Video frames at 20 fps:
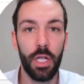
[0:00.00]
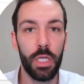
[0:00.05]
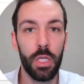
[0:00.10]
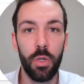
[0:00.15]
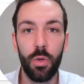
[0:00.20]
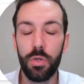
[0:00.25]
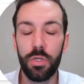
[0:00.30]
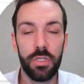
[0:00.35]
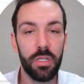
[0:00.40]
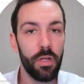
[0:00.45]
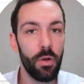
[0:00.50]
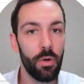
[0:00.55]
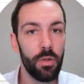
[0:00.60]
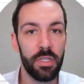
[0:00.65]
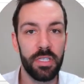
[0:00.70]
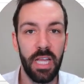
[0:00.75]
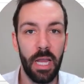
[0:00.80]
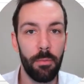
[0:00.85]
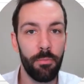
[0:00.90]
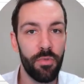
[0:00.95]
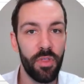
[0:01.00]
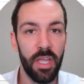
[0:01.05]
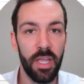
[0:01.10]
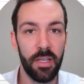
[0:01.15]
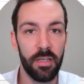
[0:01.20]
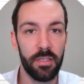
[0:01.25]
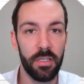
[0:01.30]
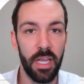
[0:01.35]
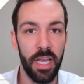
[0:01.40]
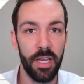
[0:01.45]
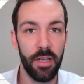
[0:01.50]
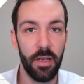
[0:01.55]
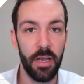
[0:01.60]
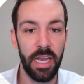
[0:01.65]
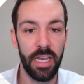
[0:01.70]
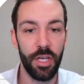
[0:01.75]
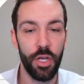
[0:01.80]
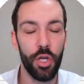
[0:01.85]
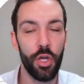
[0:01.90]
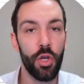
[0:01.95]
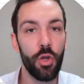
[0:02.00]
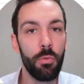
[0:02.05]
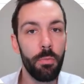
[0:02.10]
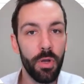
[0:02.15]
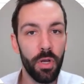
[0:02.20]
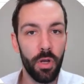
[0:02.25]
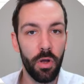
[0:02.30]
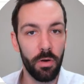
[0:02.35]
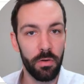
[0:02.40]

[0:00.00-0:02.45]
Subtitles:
loosely all the same things in human